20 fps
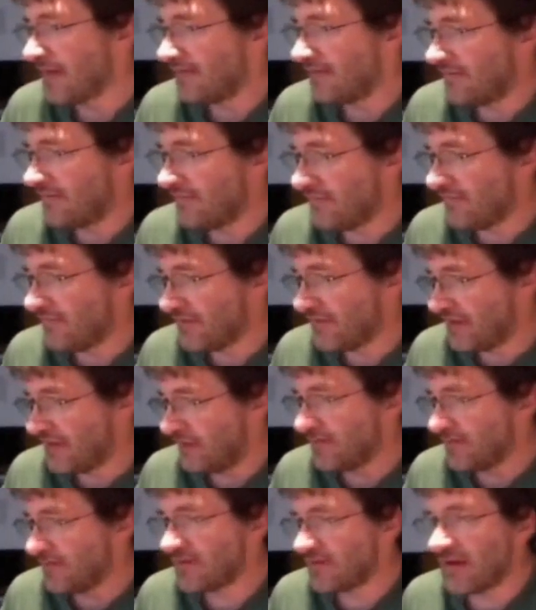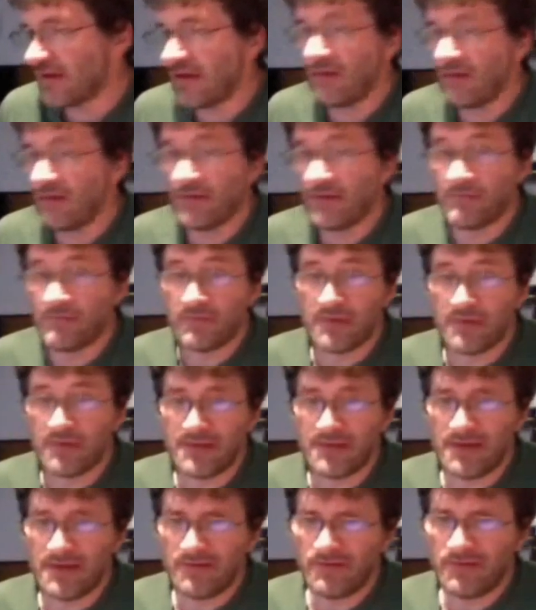that same style.
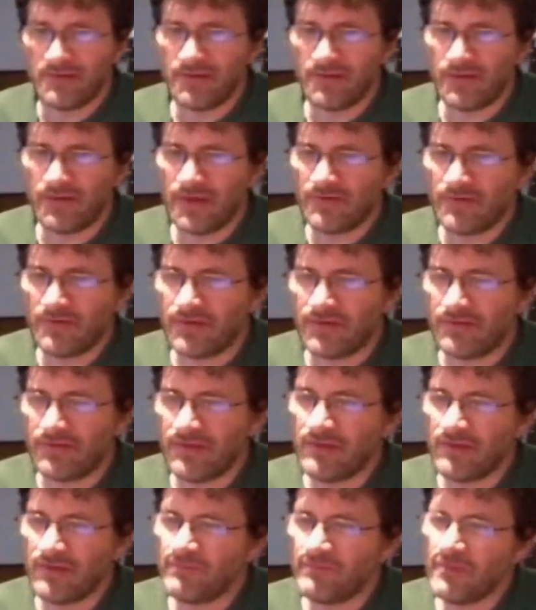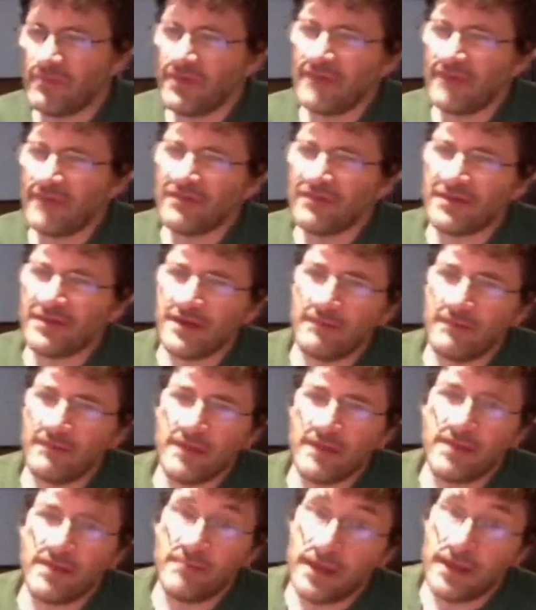And not only do they have this, they both have the
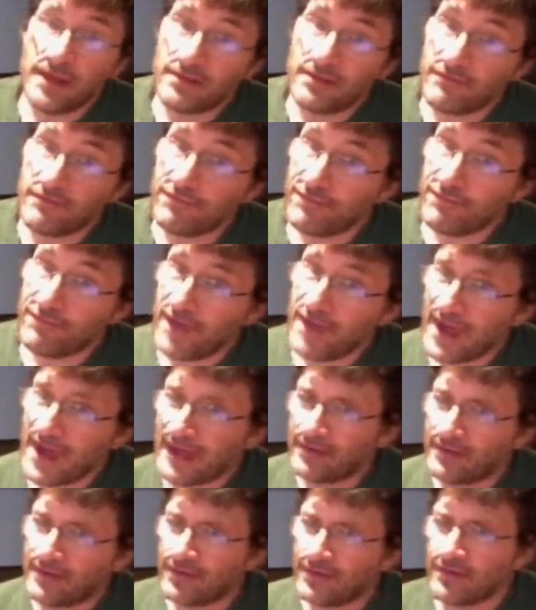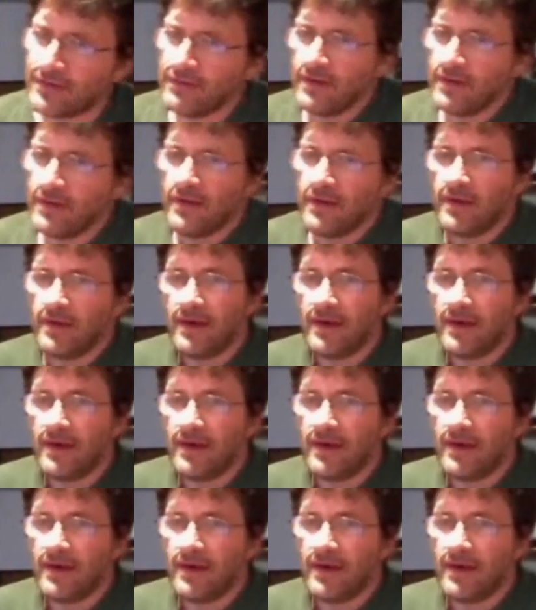same command of facts,